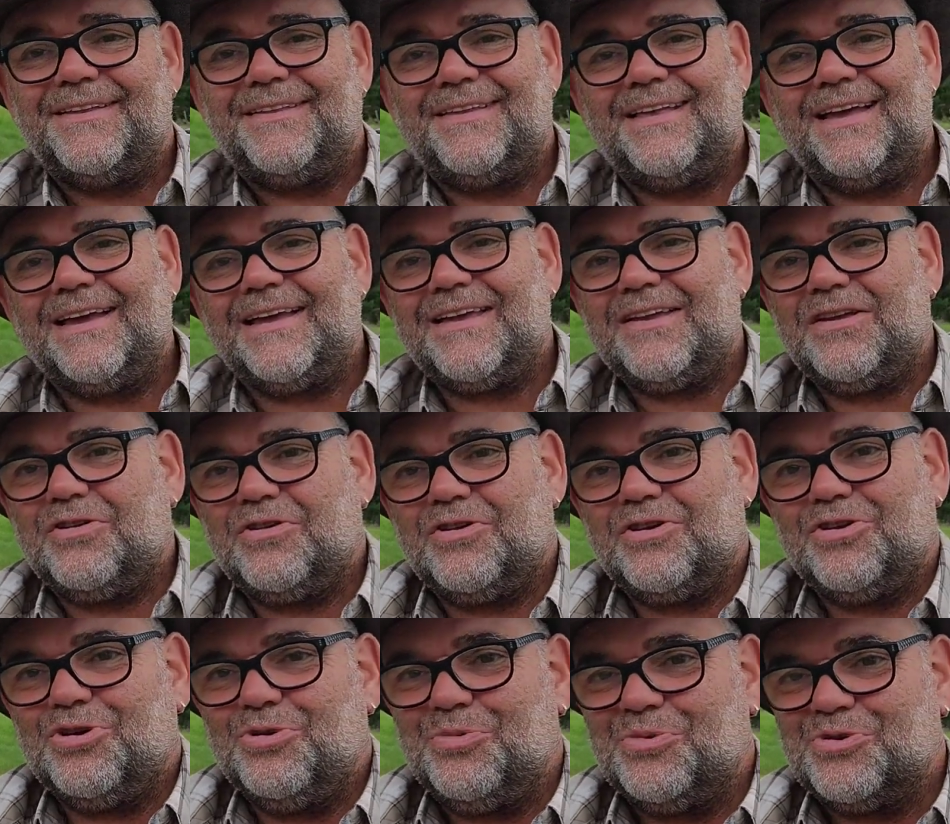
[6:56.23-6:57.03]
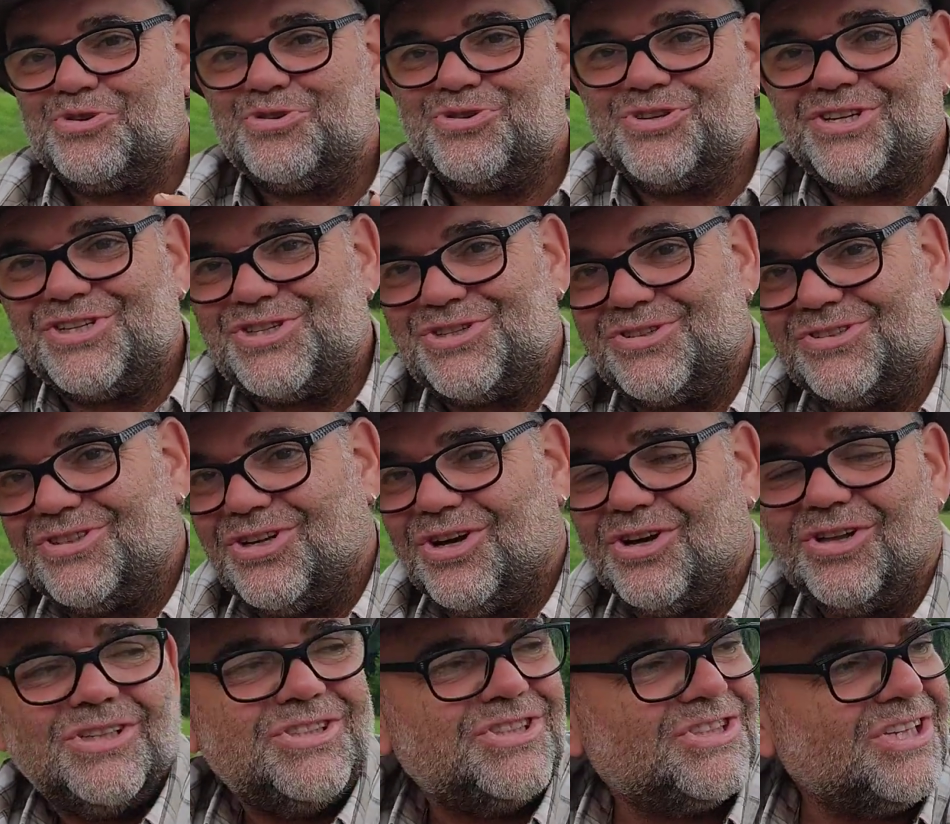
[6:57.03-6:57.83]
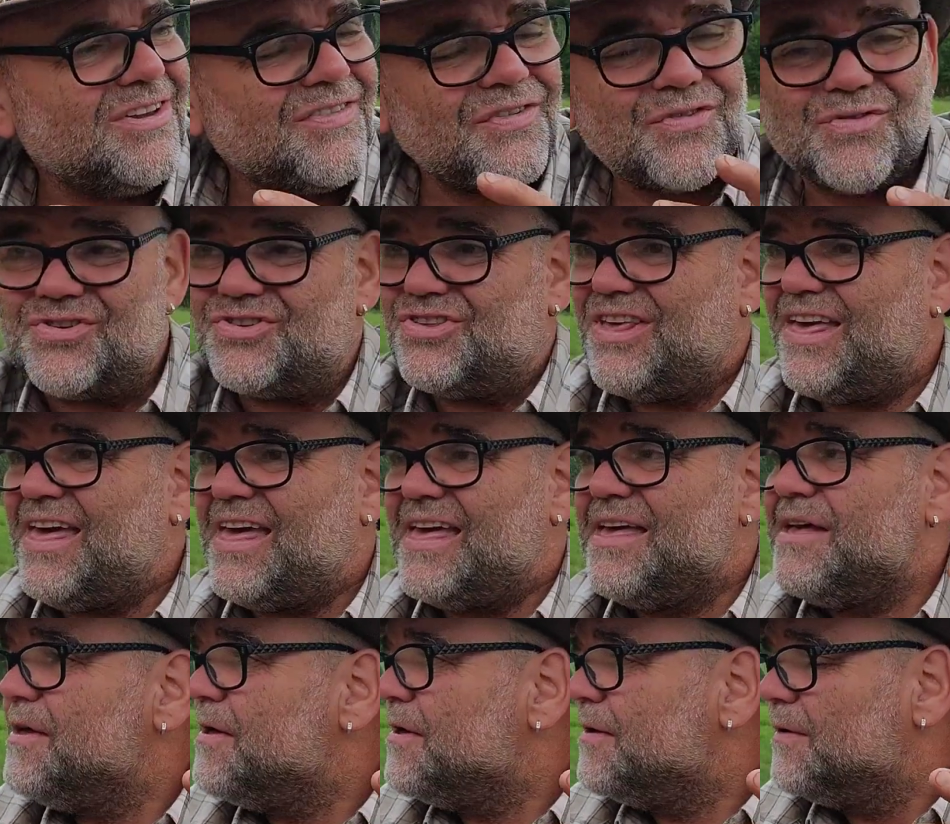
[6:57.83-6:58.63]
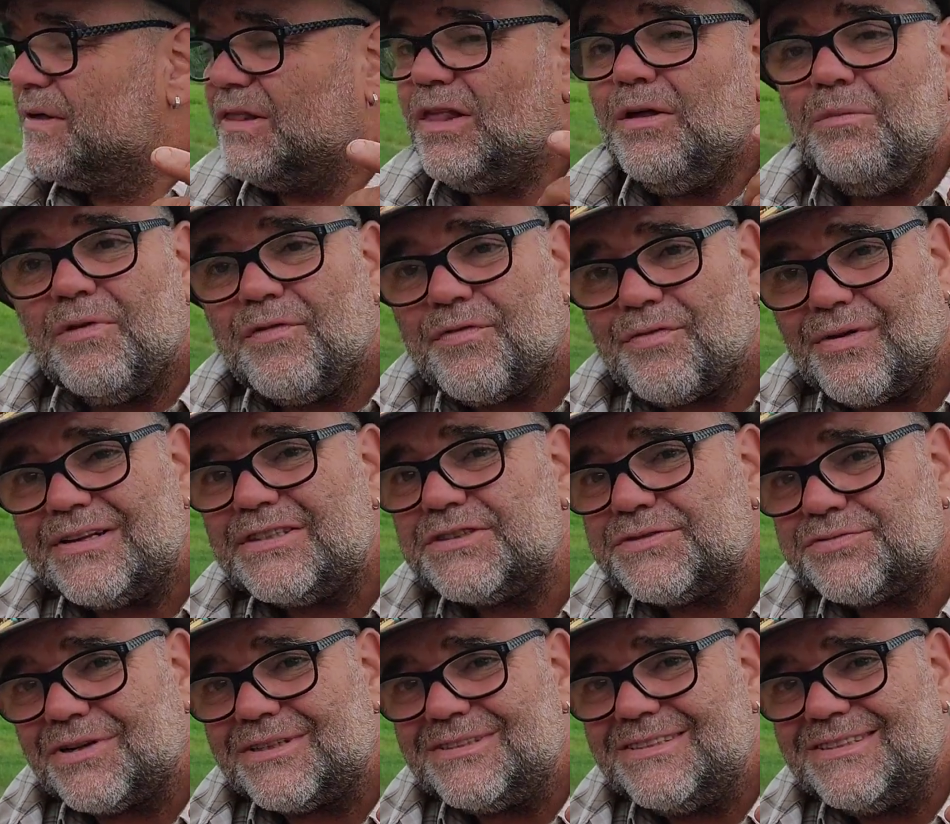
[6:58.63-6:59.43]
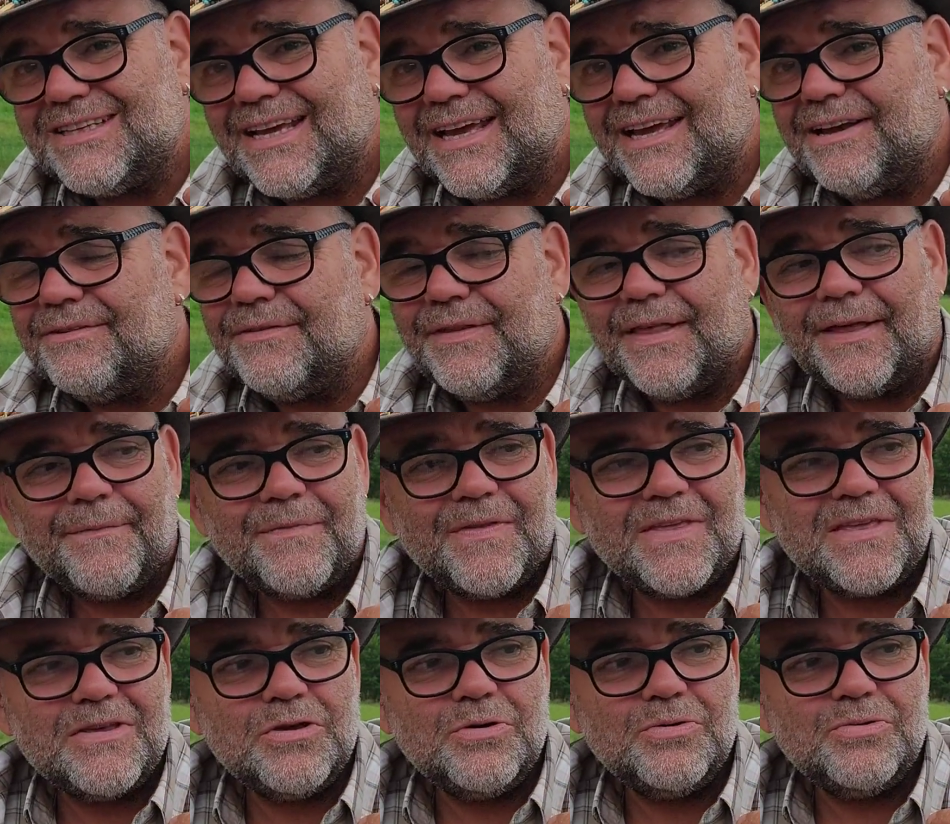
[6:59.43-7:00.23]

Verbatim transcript: Now, talk about traditional knowledge, like for hair. A lot of my French friends here, they